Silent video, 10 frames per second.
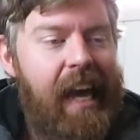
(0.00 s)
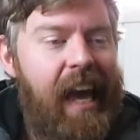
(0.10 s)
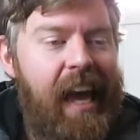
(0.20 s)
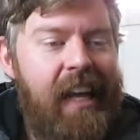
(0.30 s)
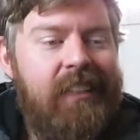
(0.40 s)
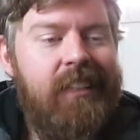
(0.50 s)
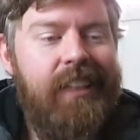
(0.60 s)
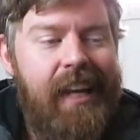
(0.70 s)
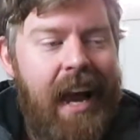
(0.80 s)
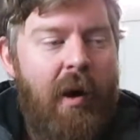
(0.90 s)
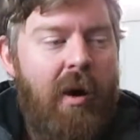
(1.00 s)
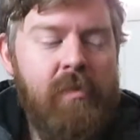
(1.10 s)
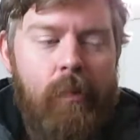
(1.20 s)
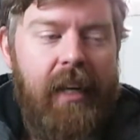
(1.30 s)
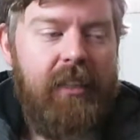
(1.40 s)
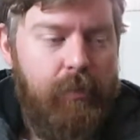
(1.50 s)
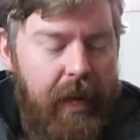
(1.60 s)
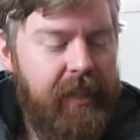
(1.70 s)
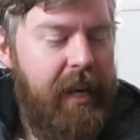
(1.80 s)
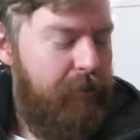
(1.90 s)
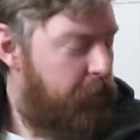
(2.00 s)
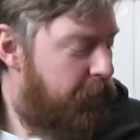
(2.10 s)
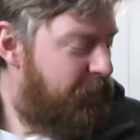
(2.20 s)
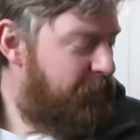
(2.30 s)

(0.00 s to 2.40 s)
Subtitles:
and now I'm about to break that rule.